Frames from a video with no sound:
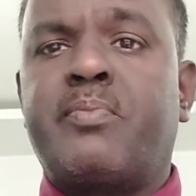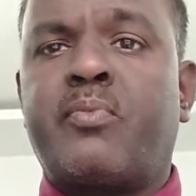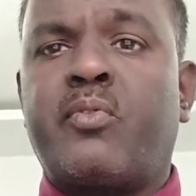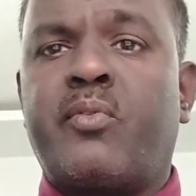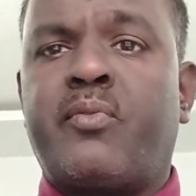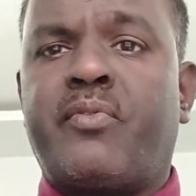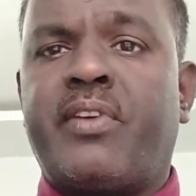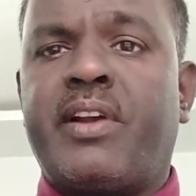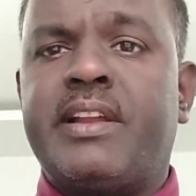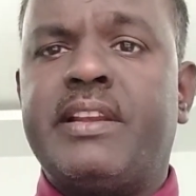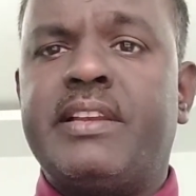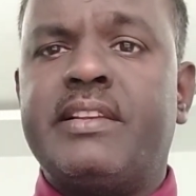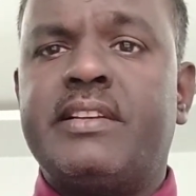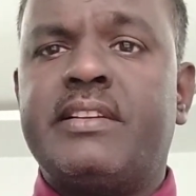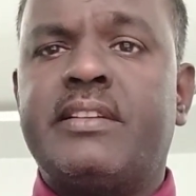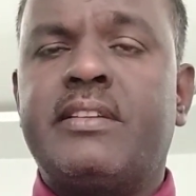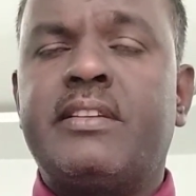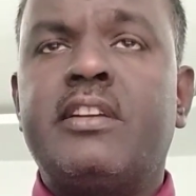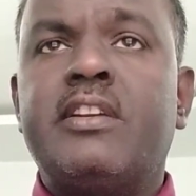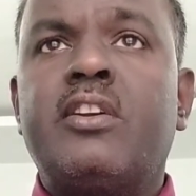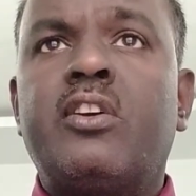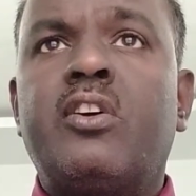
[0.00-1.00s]
profiling,
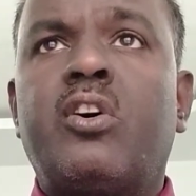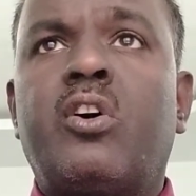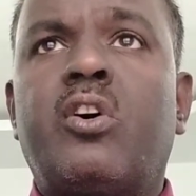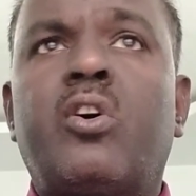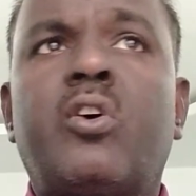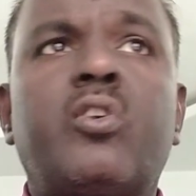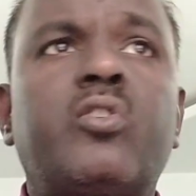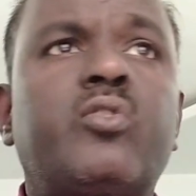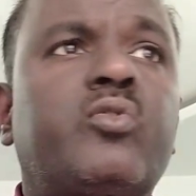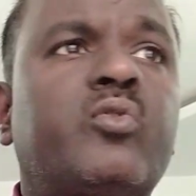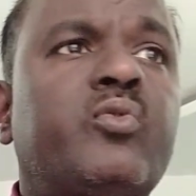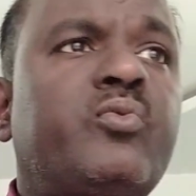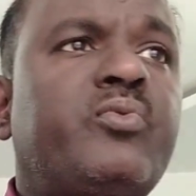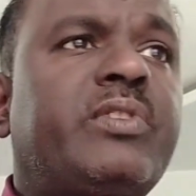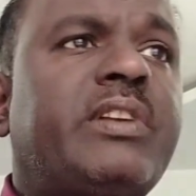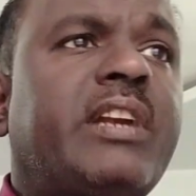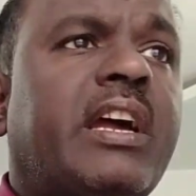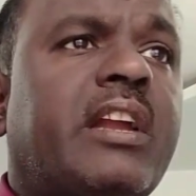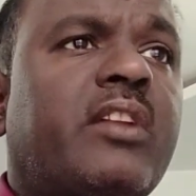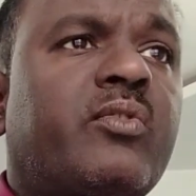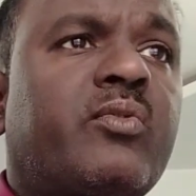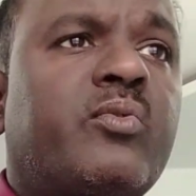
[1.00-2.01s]

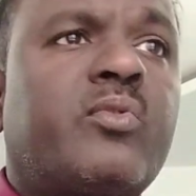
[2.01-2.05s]
we are